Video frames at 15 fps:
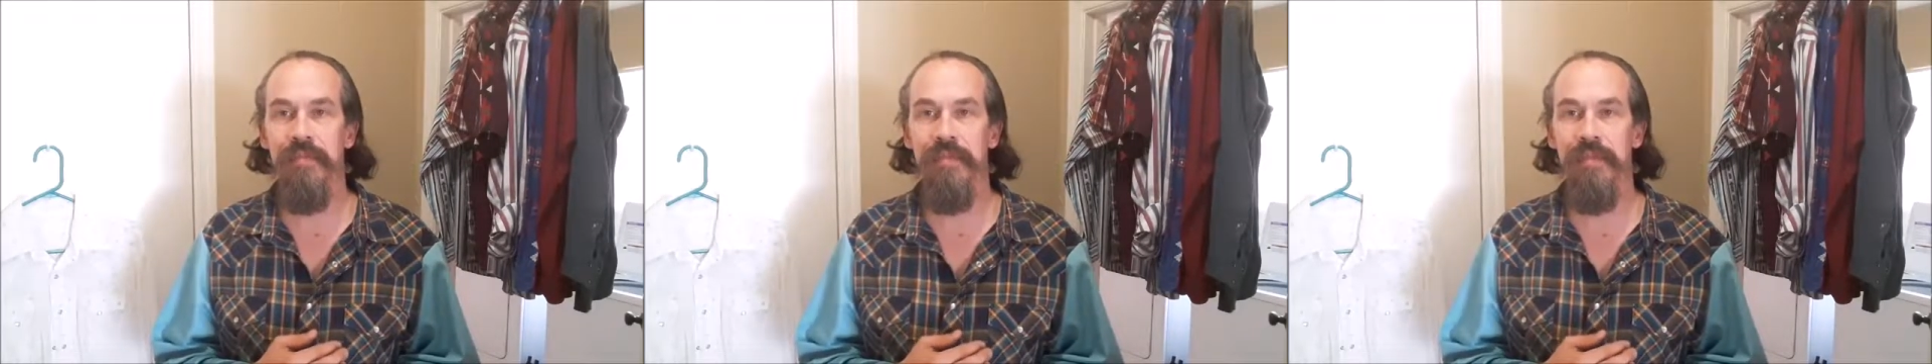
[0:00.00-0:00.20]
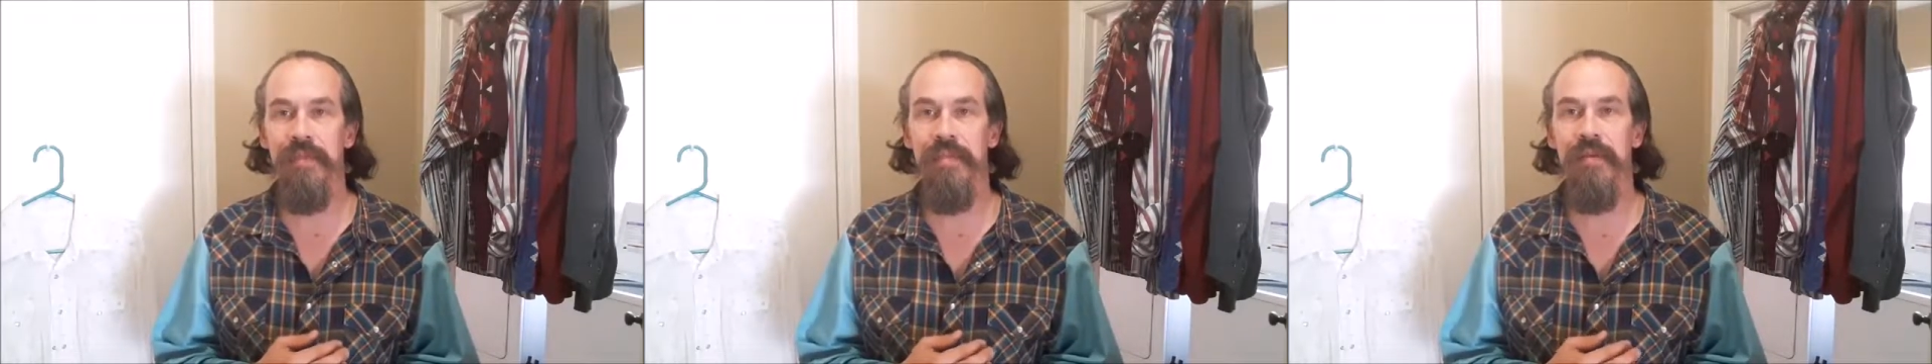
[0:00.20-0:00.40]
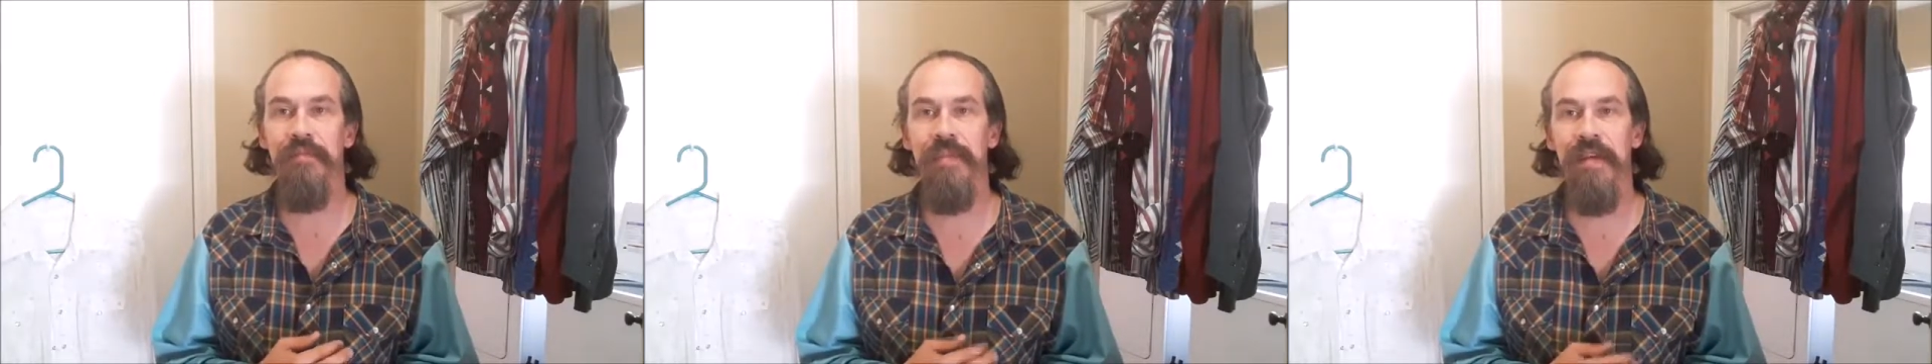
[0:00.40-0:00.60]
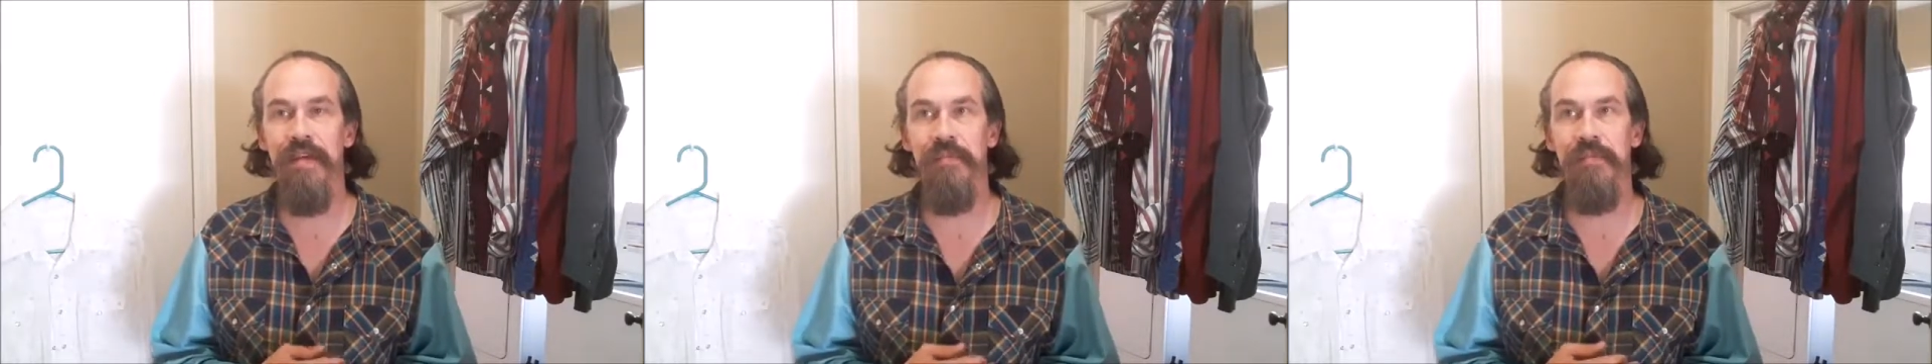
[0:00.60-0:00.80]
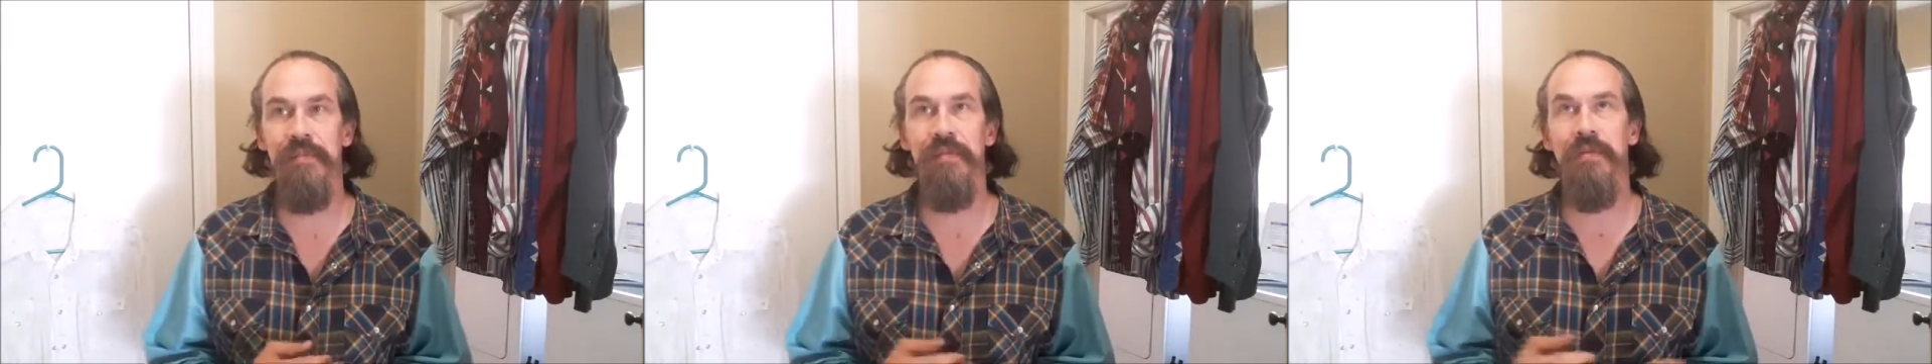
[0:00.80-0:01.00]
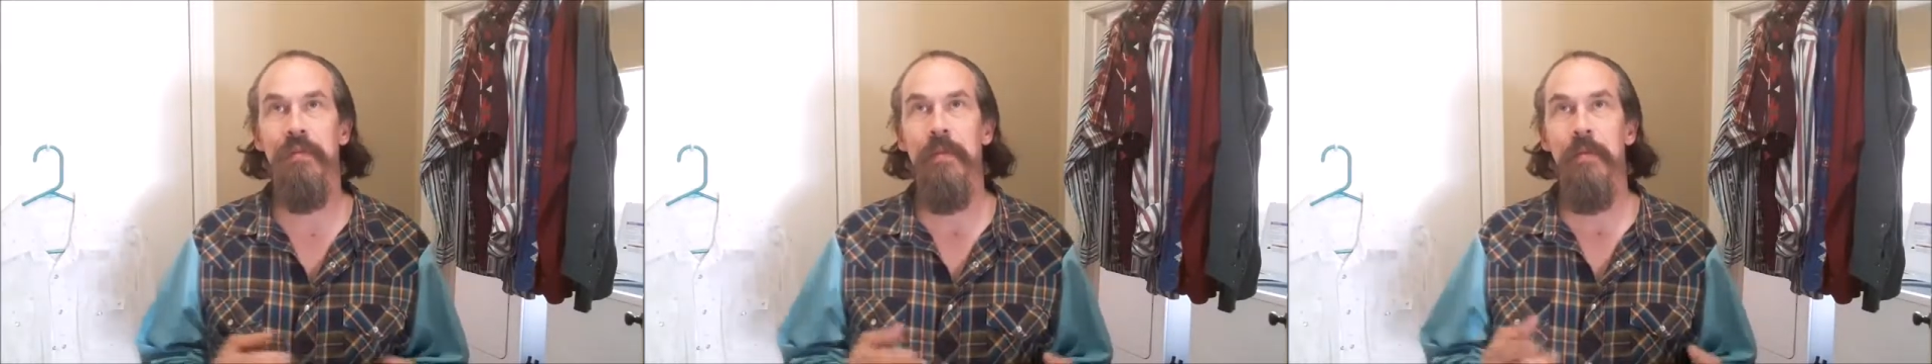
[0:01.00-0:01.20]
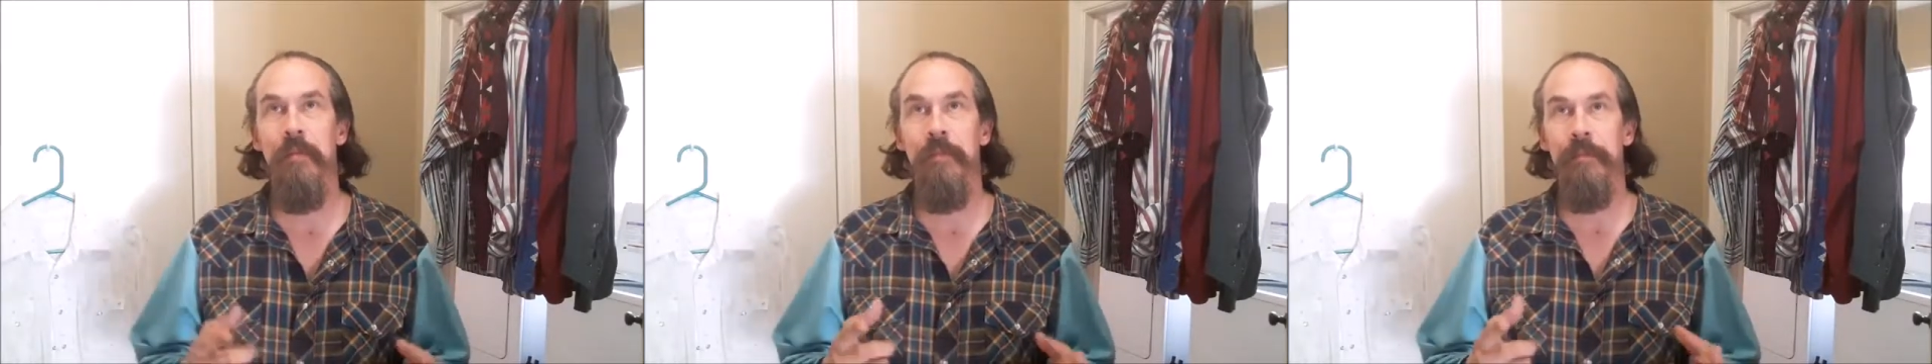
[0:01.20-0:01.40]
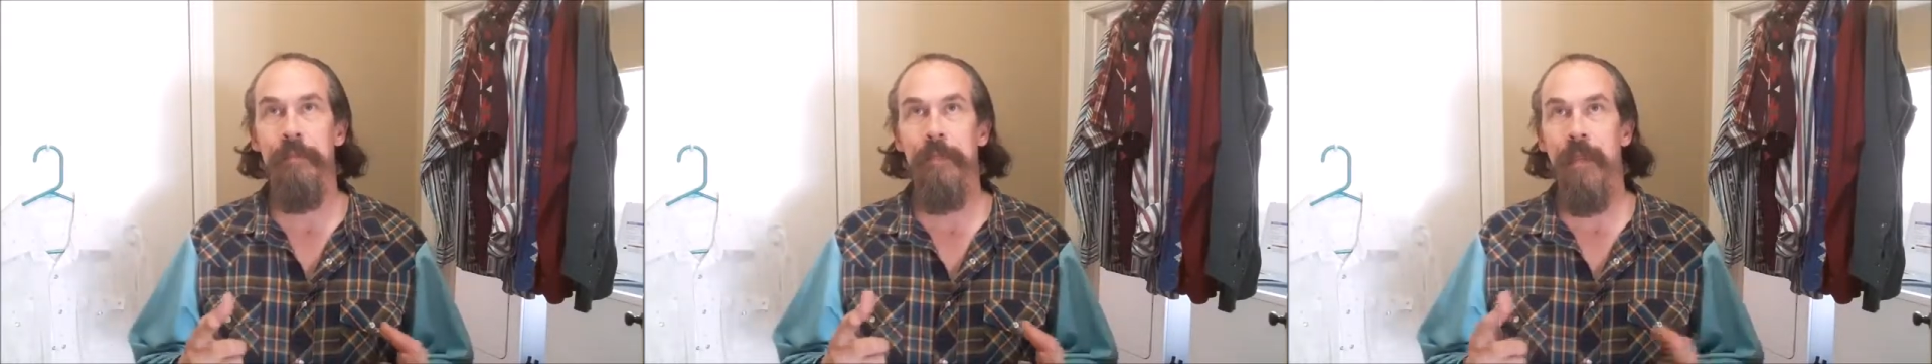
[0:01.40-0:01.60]
Sometimes
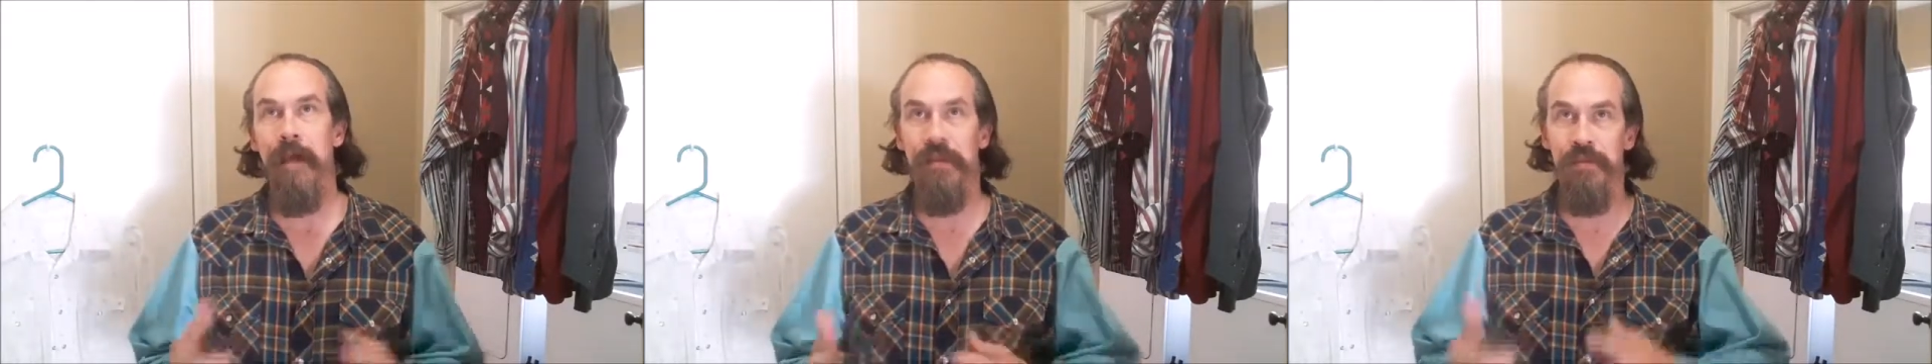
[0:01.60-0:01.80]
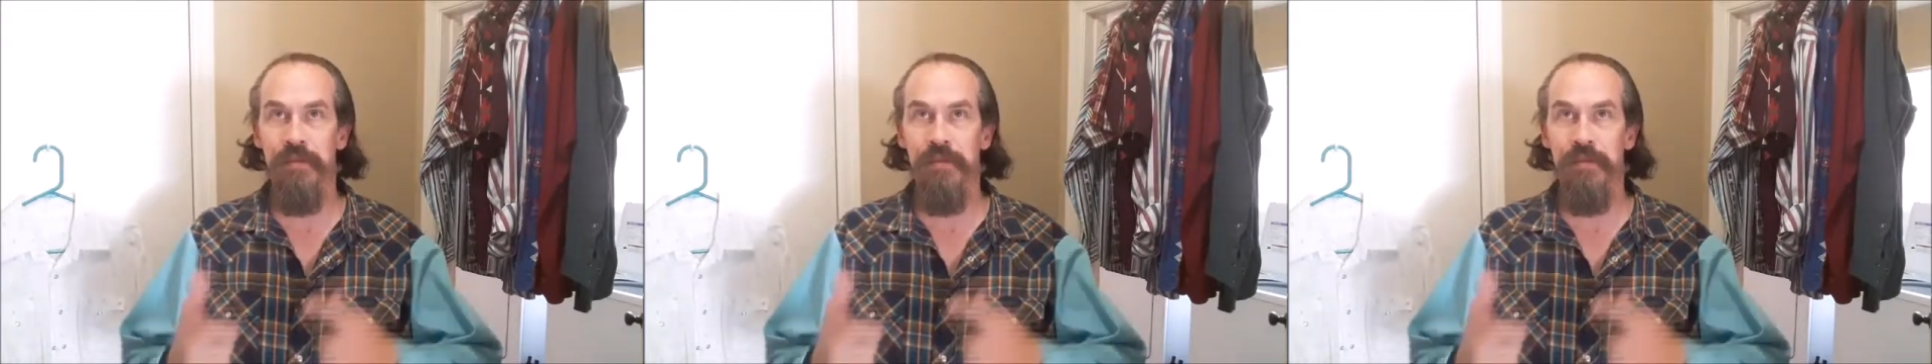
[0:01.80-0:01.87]
I'll